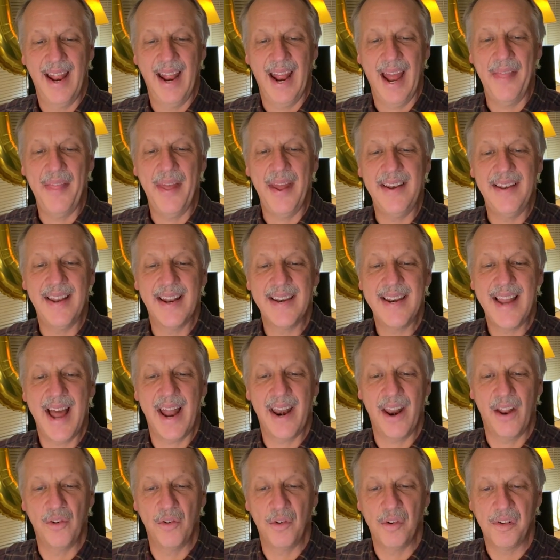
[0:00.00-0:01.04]
And they did
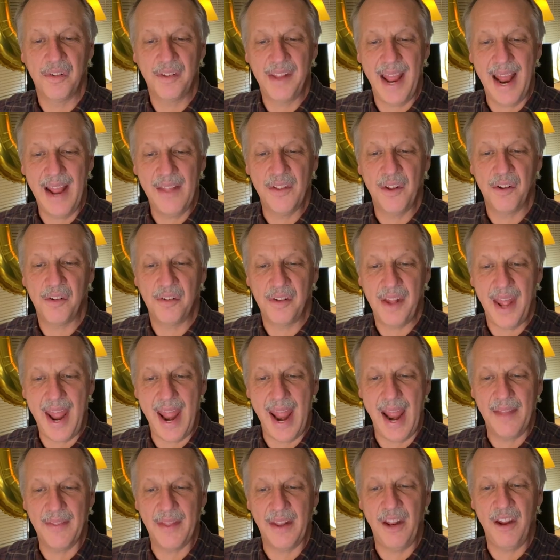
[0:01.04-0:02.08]
not understand the
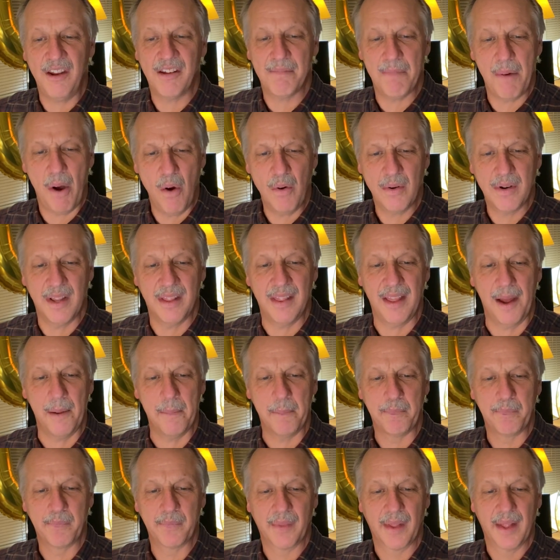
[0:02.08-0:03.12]
saying that he spoke to them.
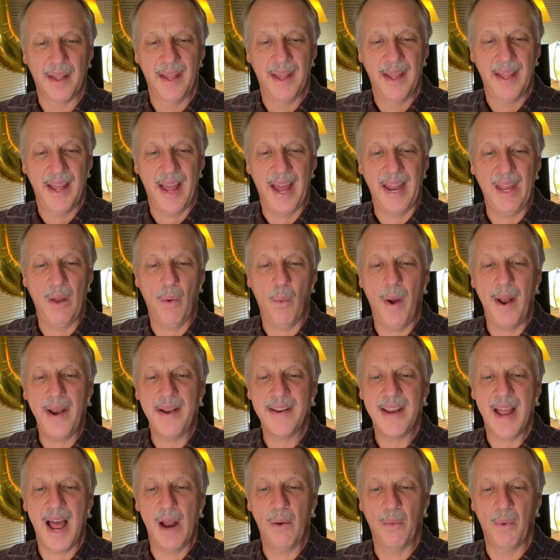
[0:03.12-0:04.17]
And he went
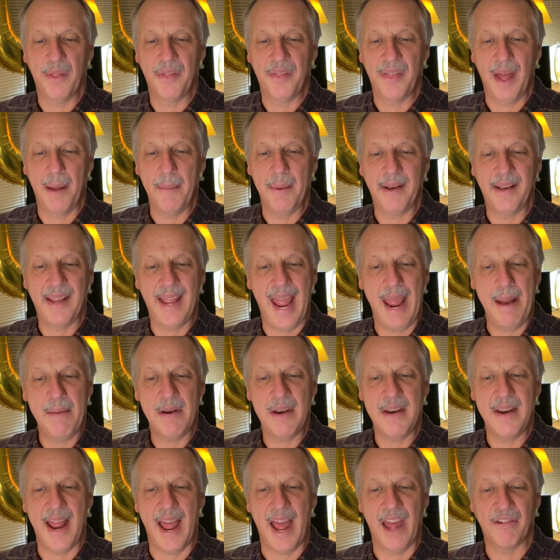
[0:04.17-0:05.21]
down with them and came
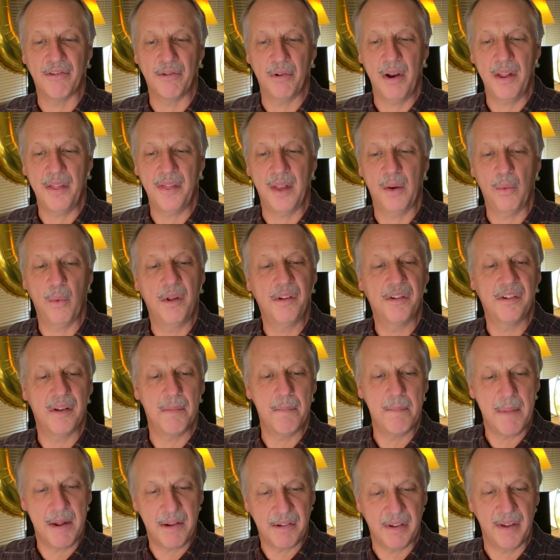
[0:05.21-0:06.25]
to Nazareth and was
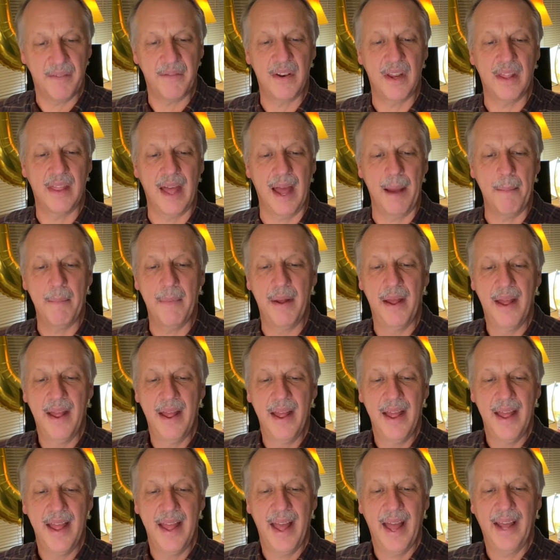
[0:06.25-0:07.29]
submissive to them.
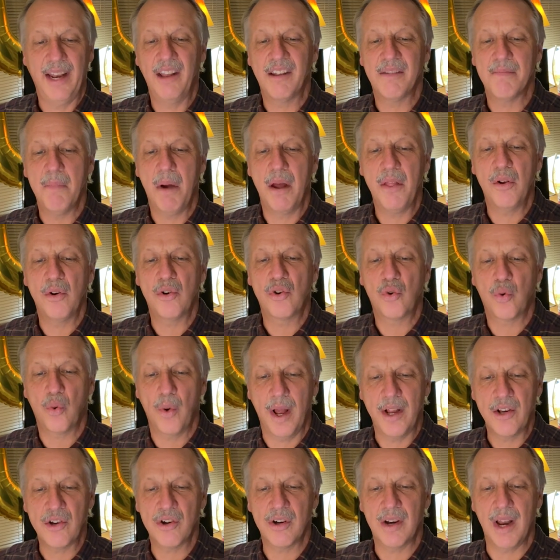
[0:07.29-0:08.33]
And his mother
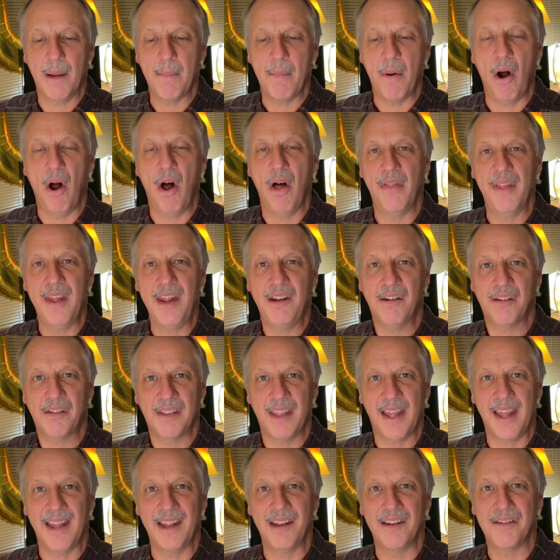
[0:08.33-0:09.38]
treasured up all these
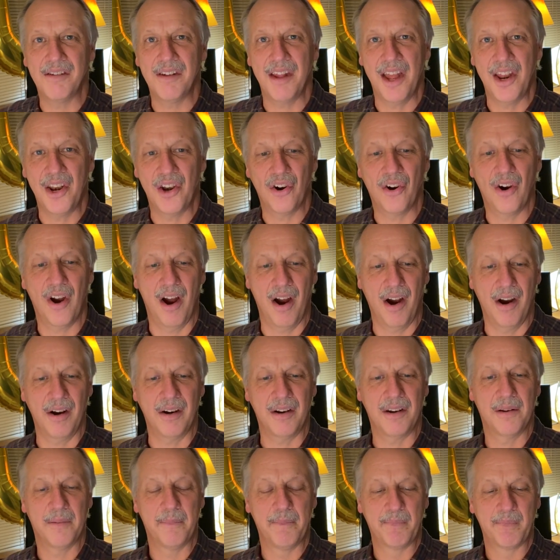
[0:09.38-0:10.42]
things in her heart.